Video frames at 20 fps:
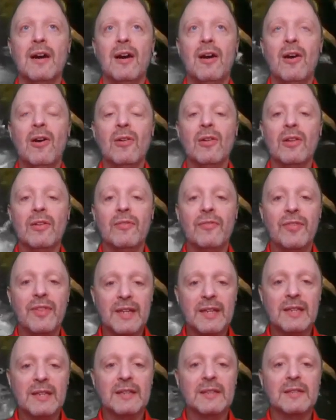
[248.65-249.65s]
all of
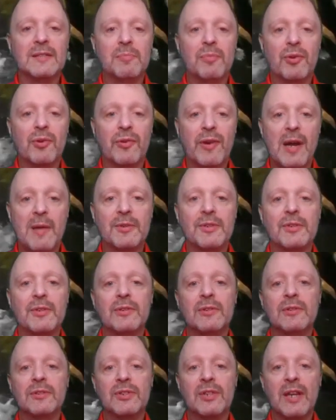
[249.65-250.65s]
these
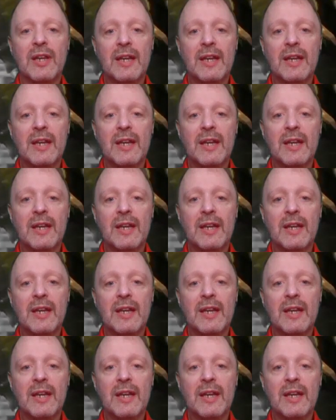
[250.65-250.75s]
parameters